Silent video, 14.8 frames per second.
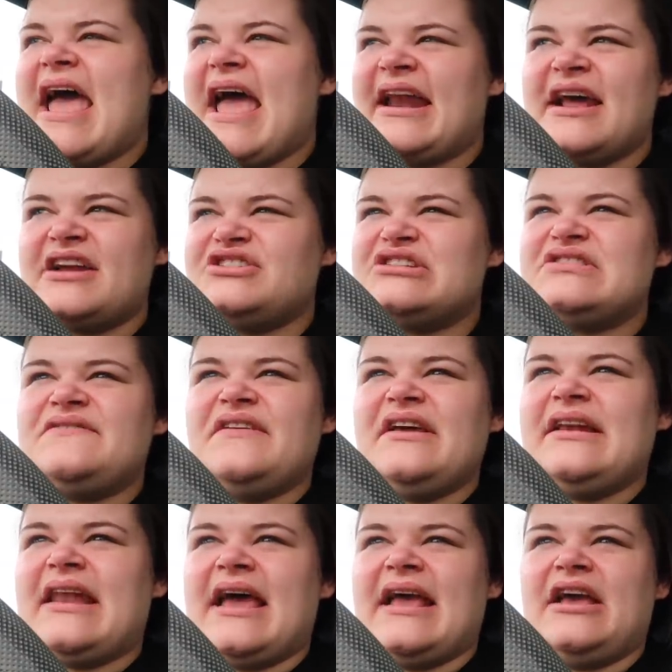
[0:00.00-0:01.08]
and I just
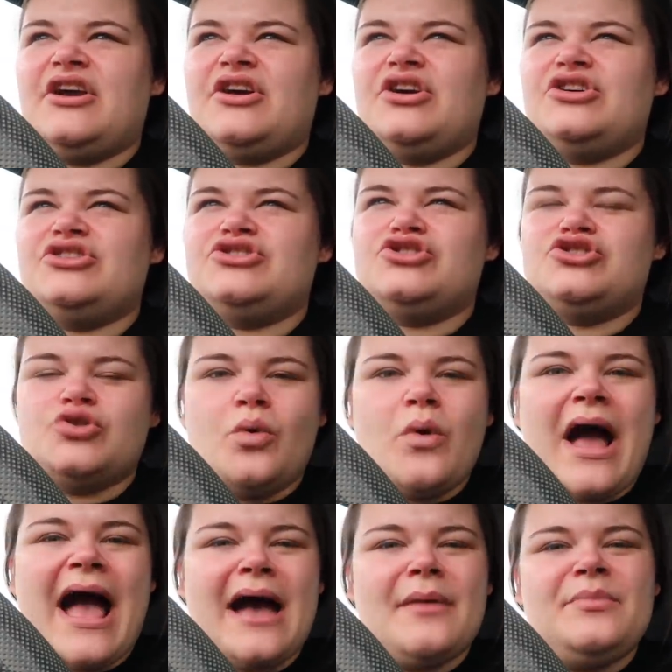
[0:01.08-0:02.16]
feel like so
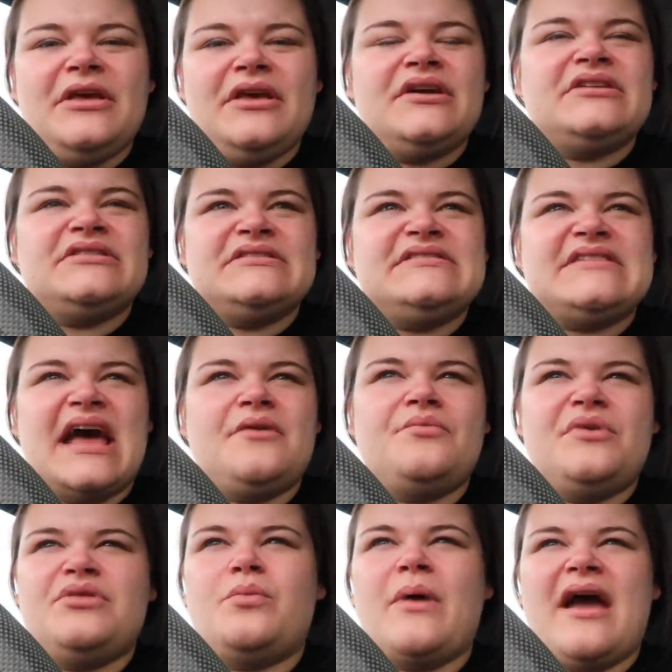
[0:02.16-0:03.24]
happy and content
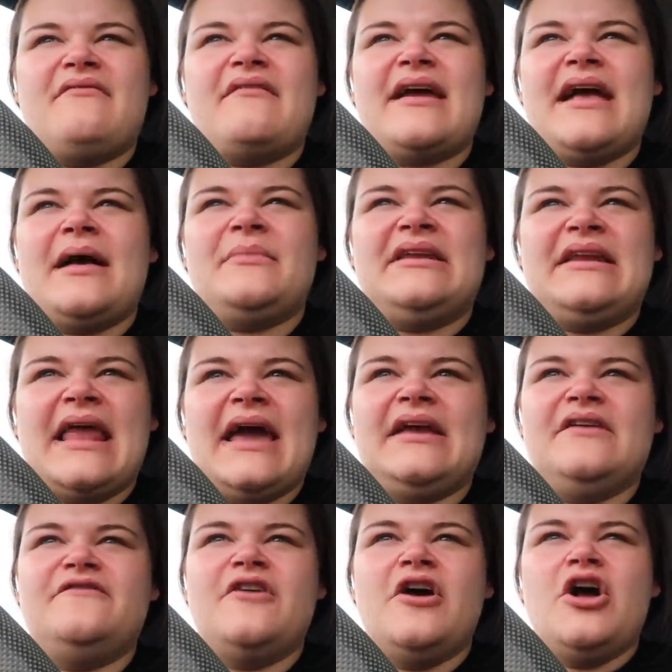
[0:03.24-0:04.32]
with where I am in
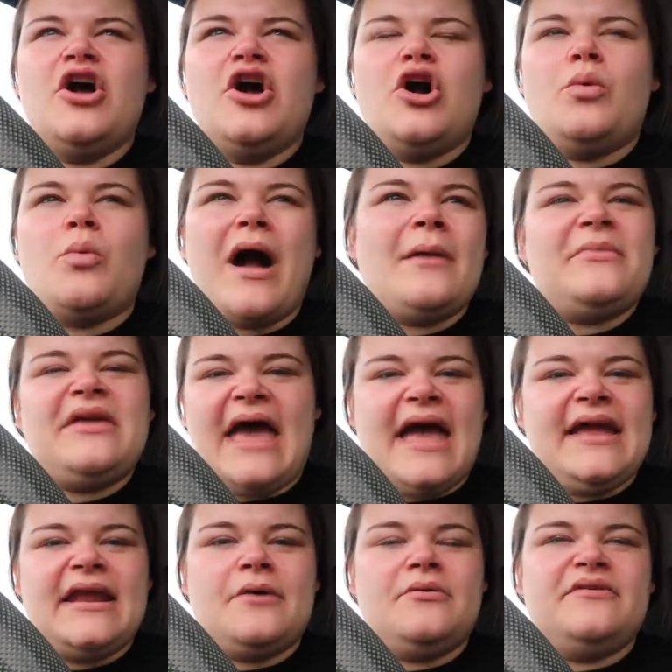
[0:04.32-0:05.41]
life, what I'm
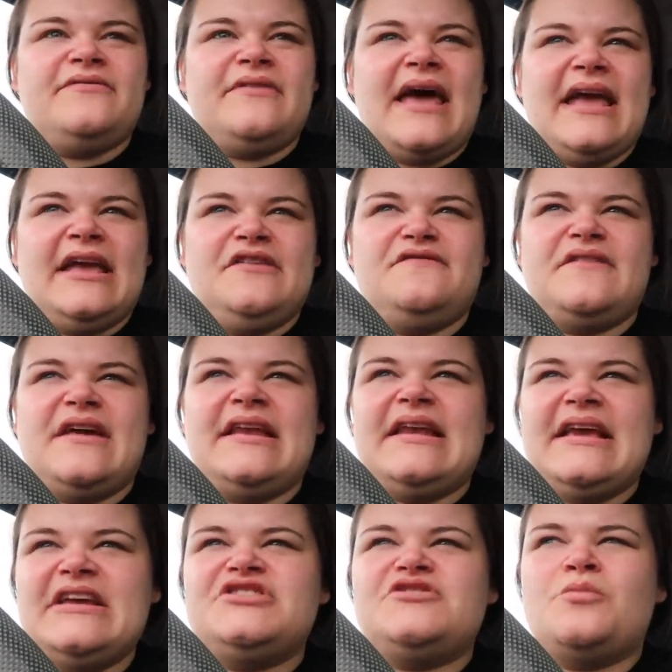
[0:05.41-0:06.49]
getting out of life. And
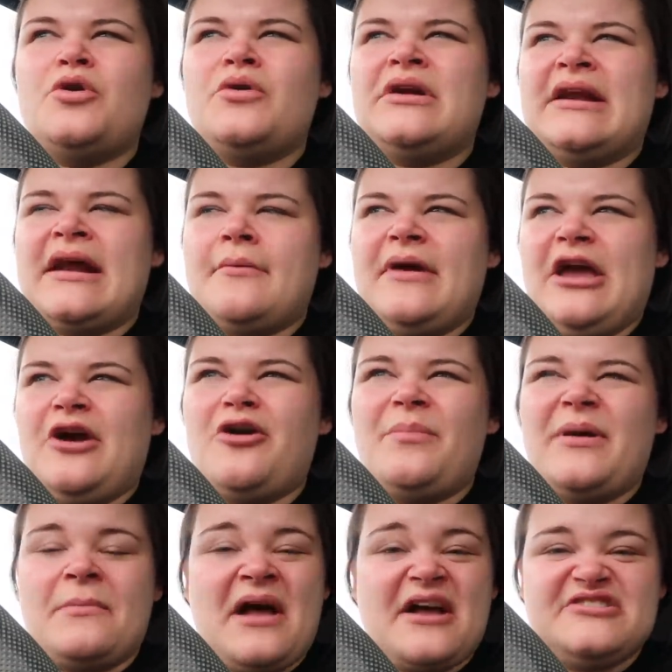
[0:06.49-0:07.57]
each morning I wake up
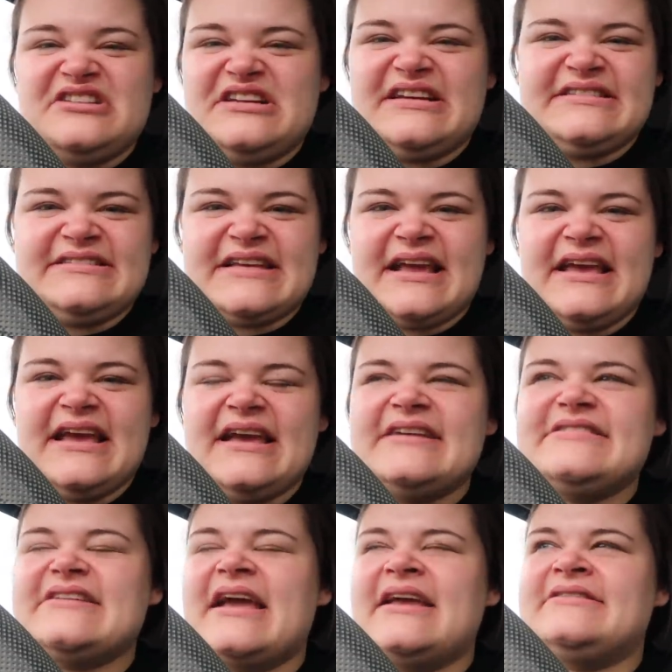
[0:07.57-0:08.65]
and I'm actually
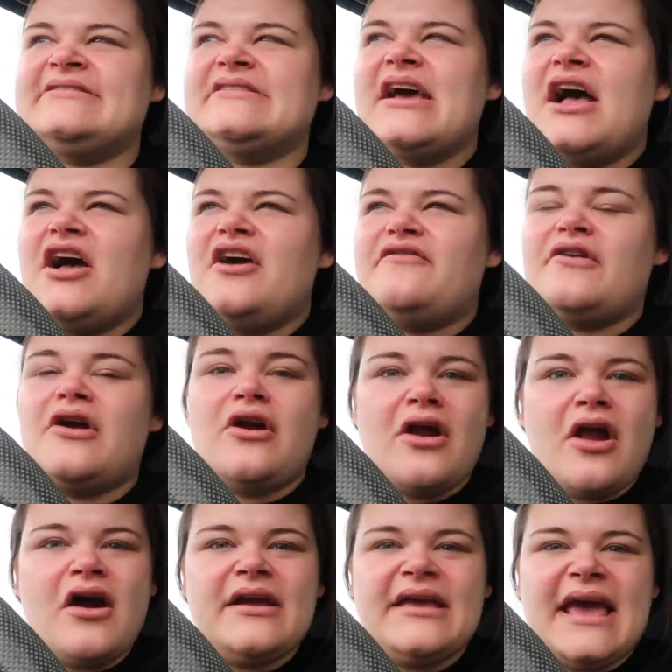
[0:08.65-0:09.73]
excited. And for a
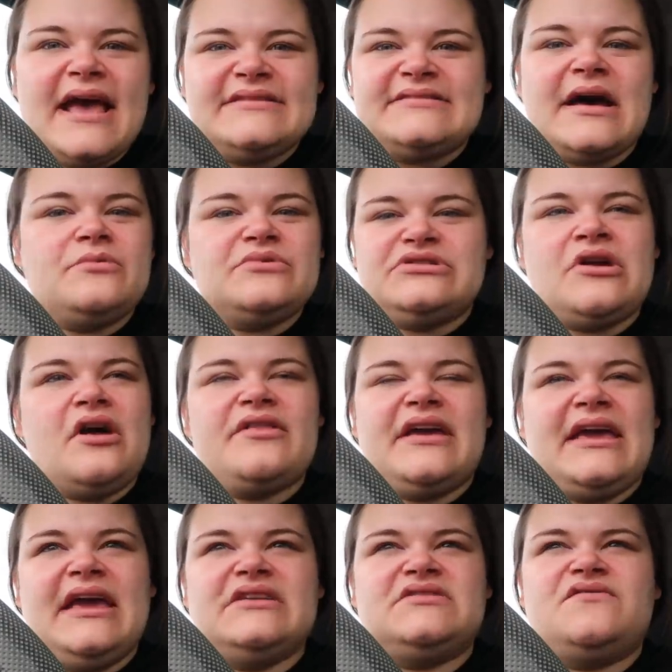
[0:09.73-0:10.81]
lot of years that was not the
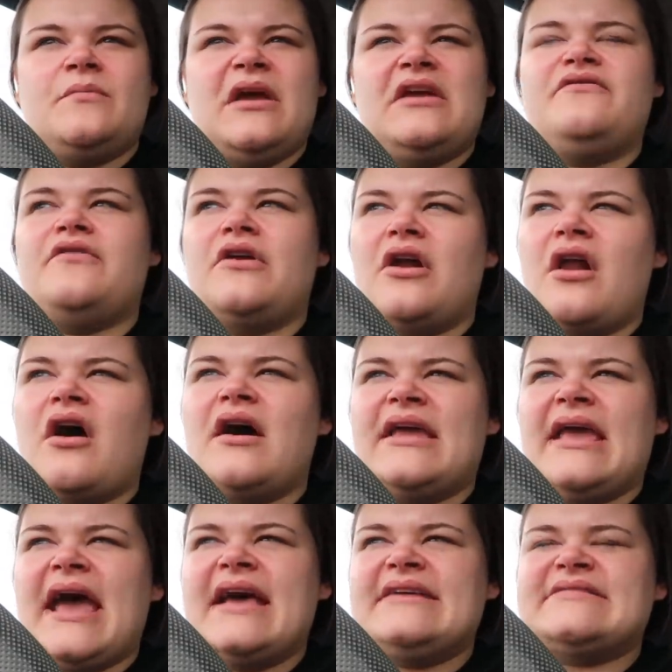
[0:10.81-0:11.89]
case for me. For a lot of
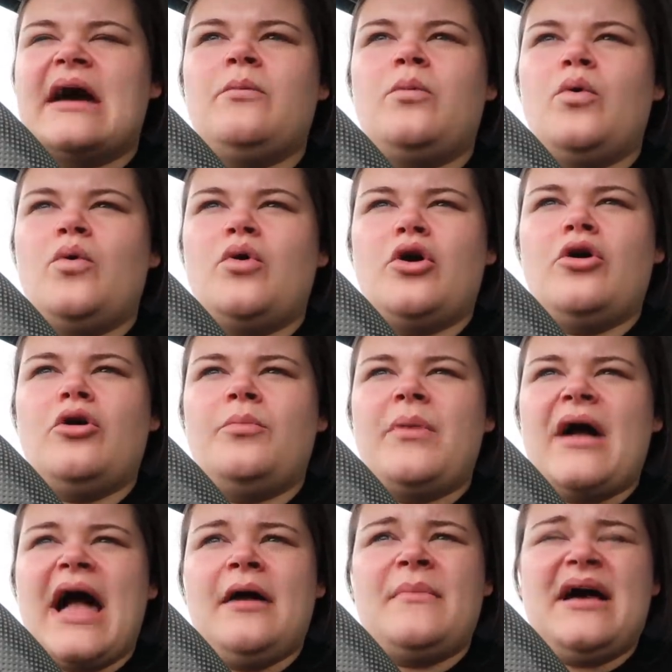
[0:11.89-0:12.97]
years I woke up,
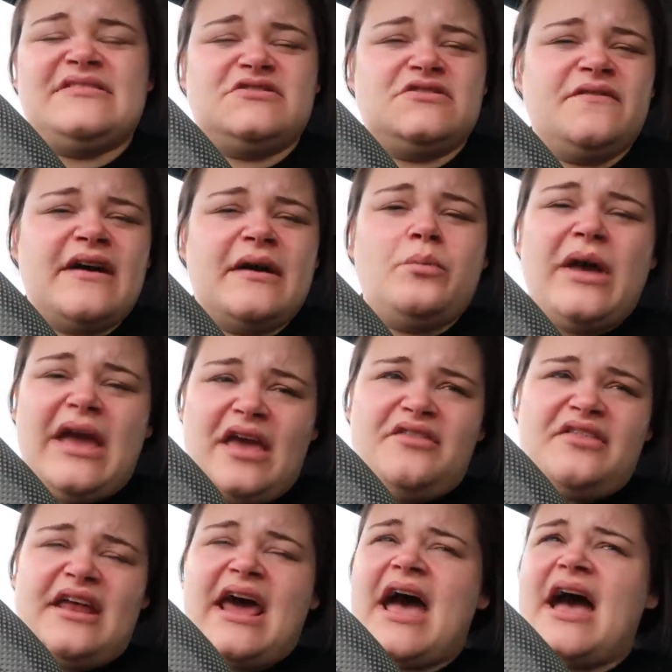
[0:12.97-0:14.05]
I have suffered
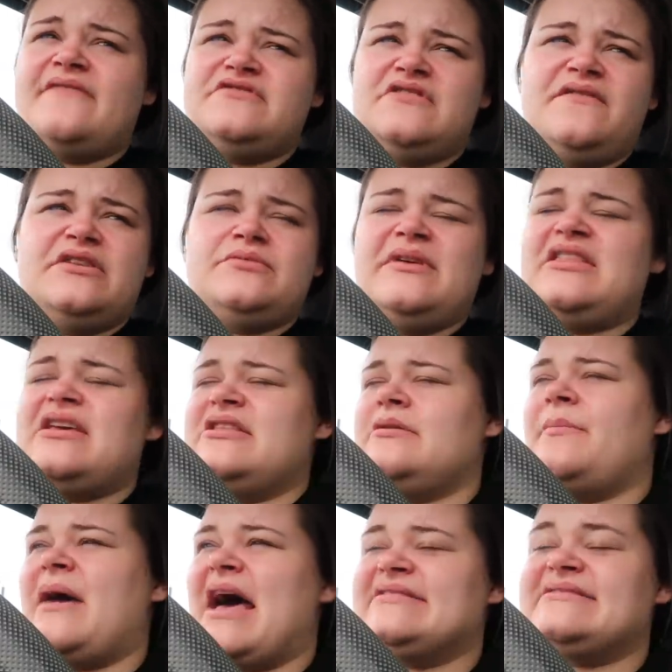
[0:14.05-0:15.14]
with in the
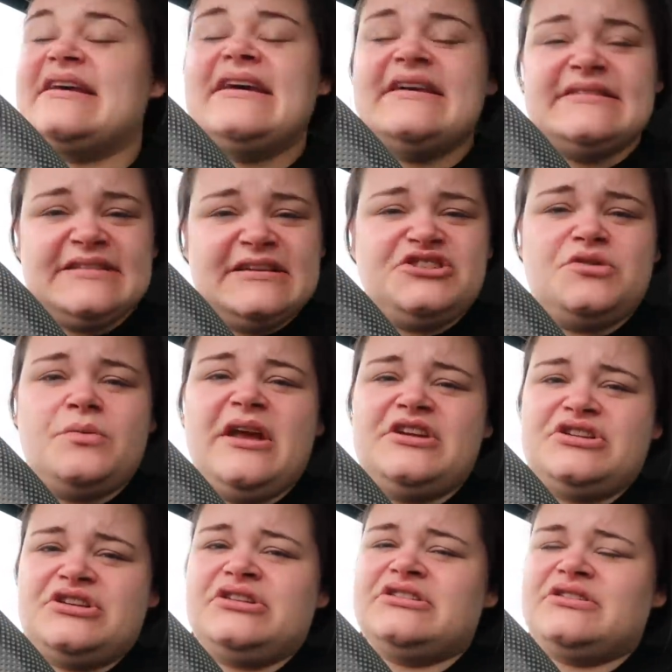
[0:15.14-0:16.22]
past
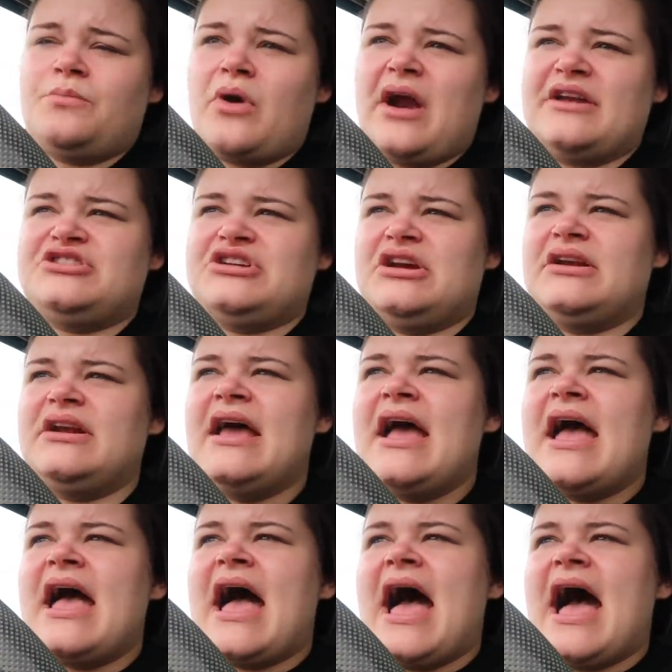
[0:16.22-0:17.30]
situational depression,
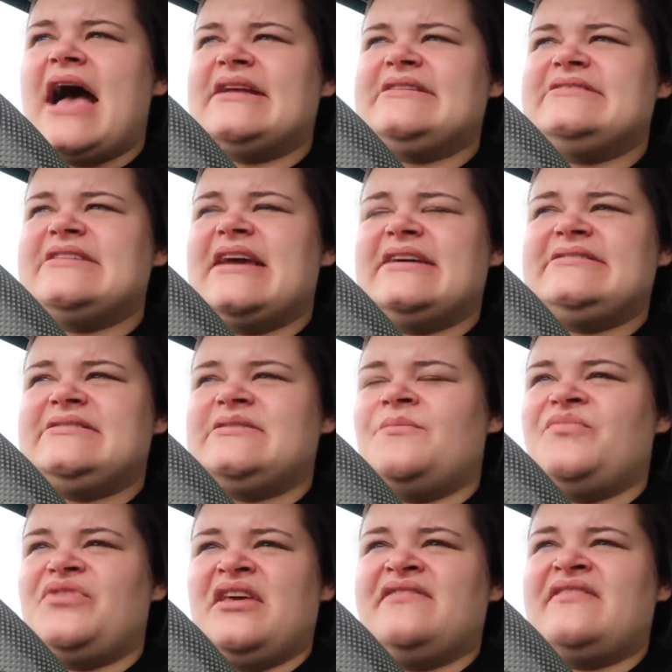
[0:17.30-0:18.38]
and it's
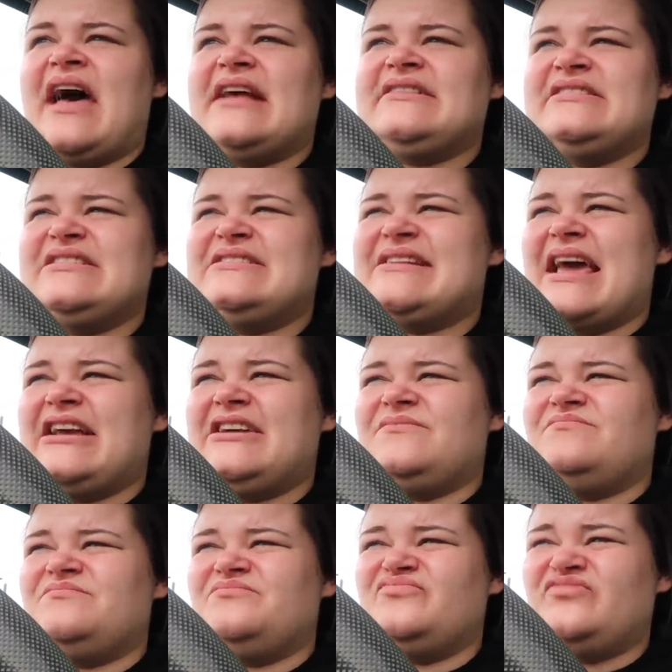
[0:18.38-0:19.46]
something that has like
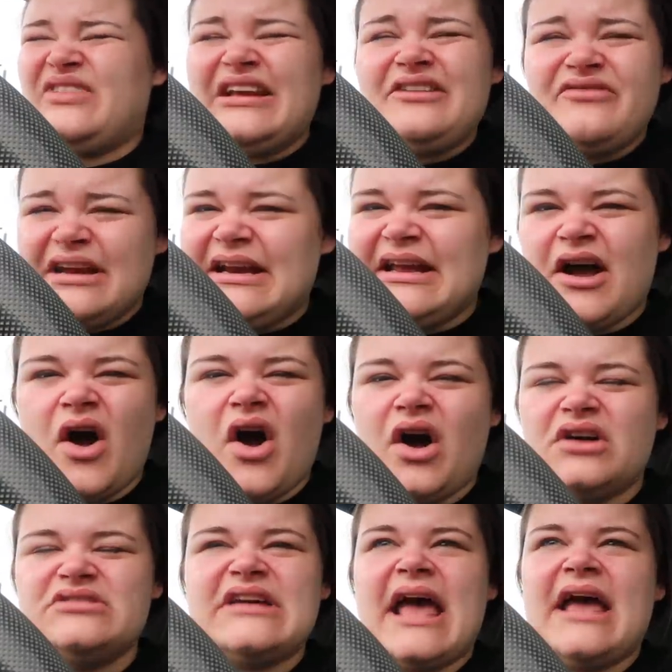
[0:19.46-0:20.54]
been really
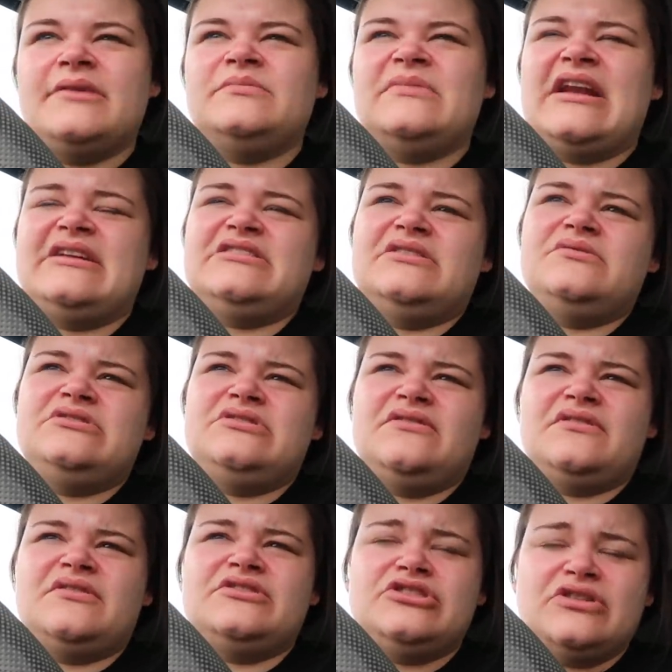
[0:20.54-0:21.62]
hard. And I do
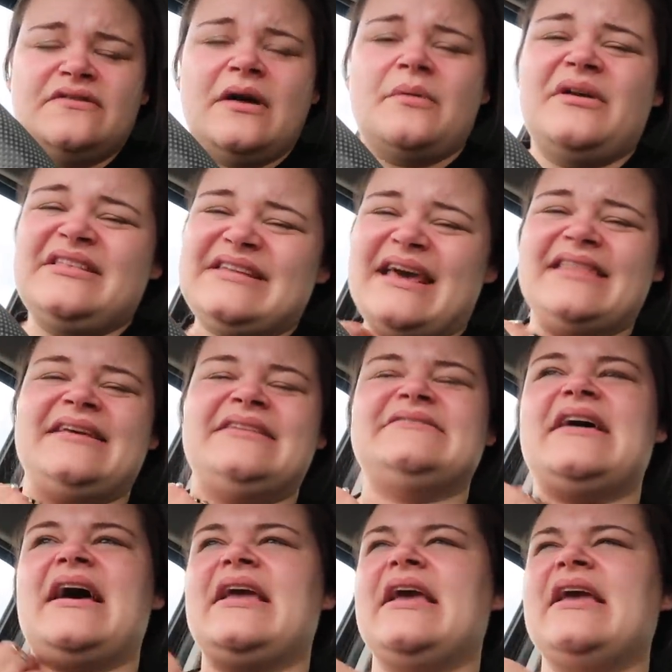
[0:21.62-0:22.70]
suffer with death
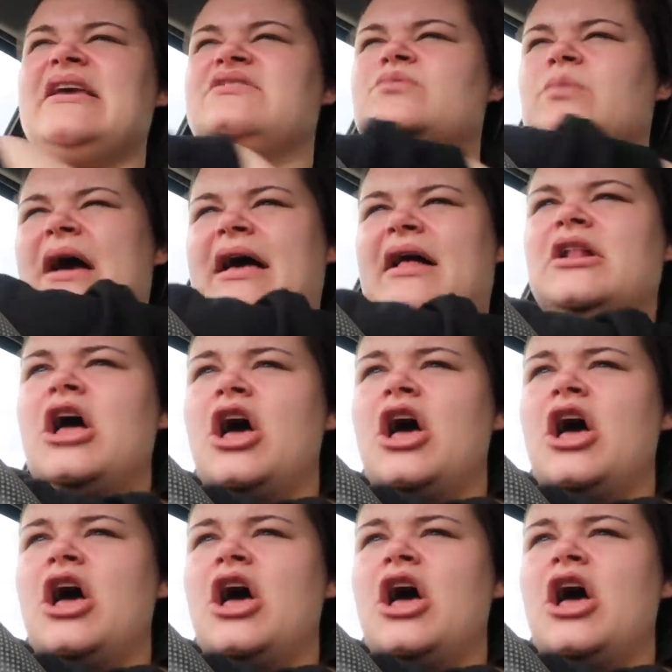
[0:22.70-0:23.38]
anxiety as well,